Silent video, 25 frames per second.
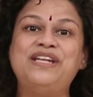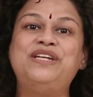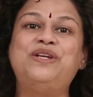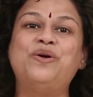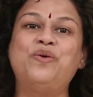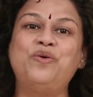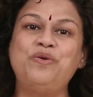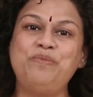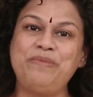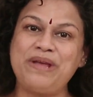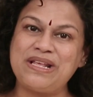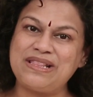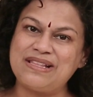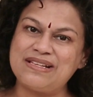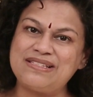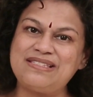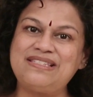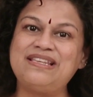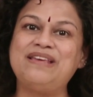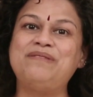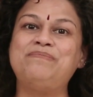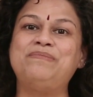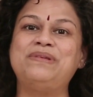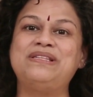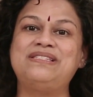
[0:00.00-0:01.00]
Don't make the
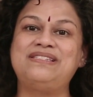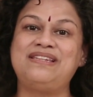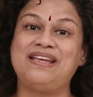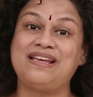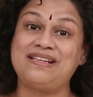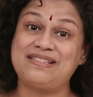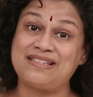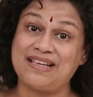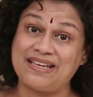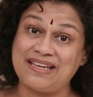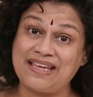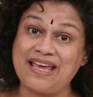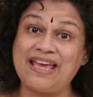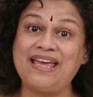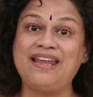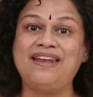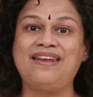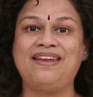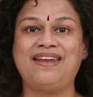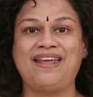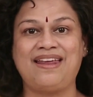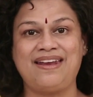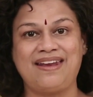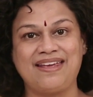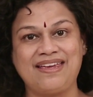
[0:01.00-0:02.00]
same mistakes
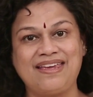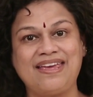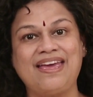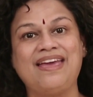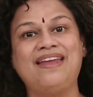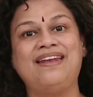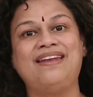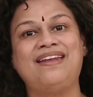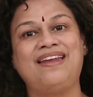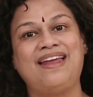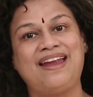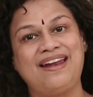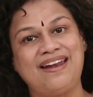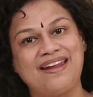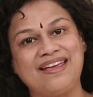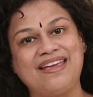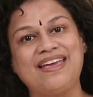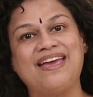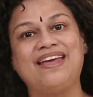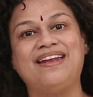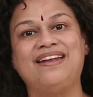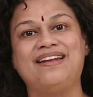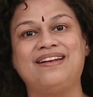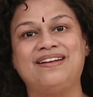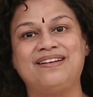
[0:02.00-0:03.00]
again and again and
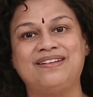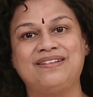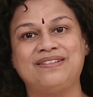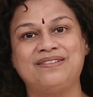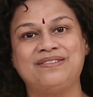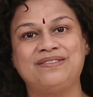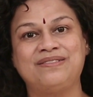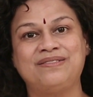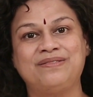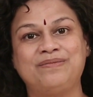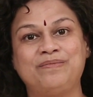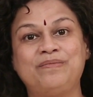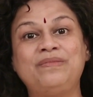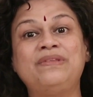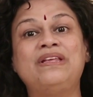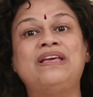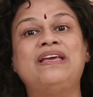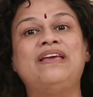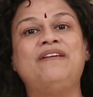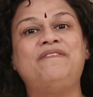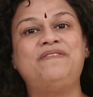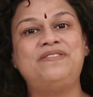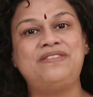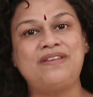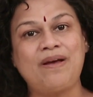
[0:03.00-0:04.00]
again.
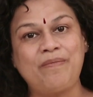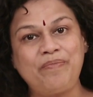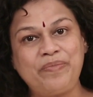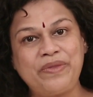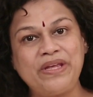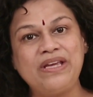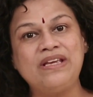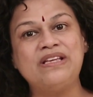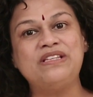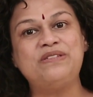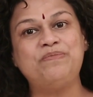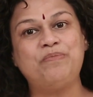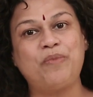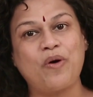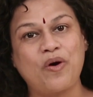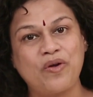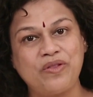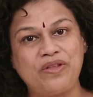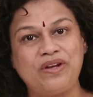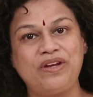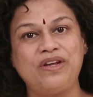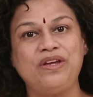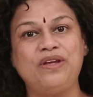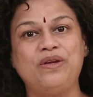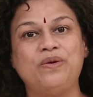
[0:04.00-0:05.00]
If something is
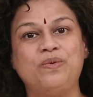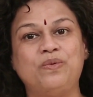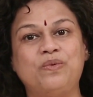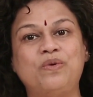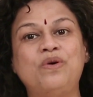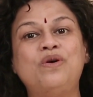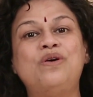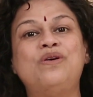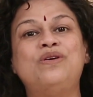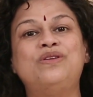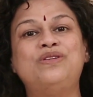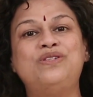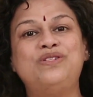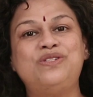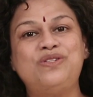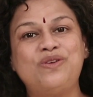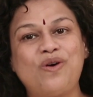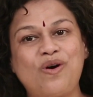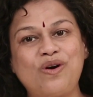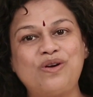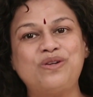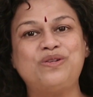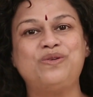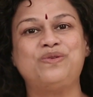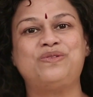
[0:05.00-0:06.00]
bothering you,
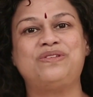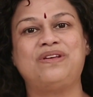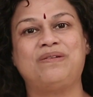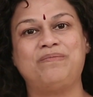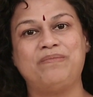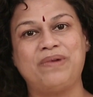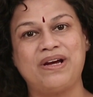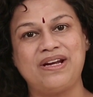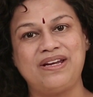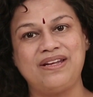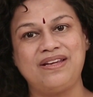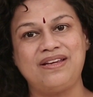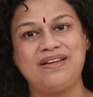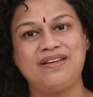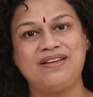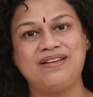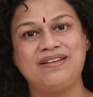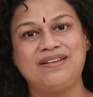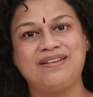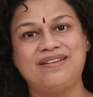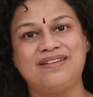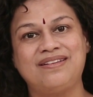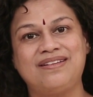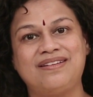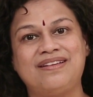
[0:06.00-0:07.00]
talk to somebody.
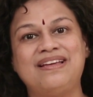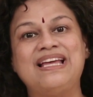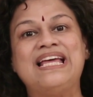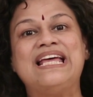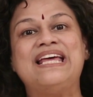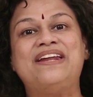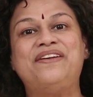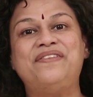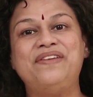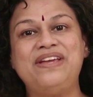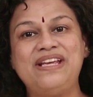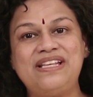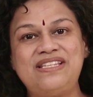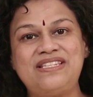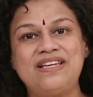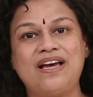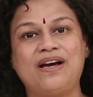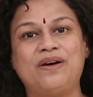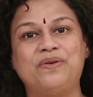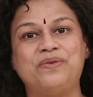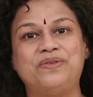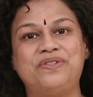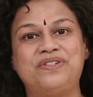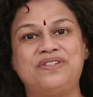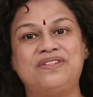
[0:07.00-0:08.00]
Reach
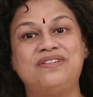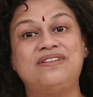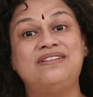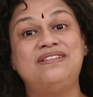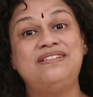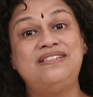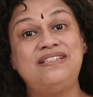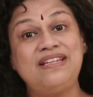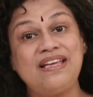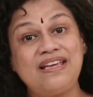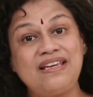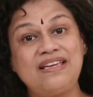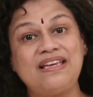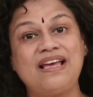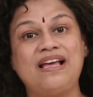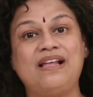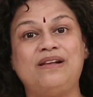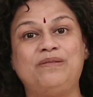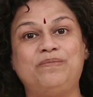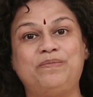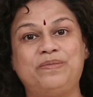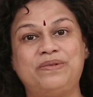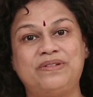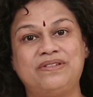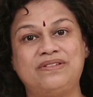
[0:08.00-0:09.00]
out. Take
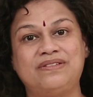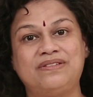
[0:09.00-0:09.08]
help.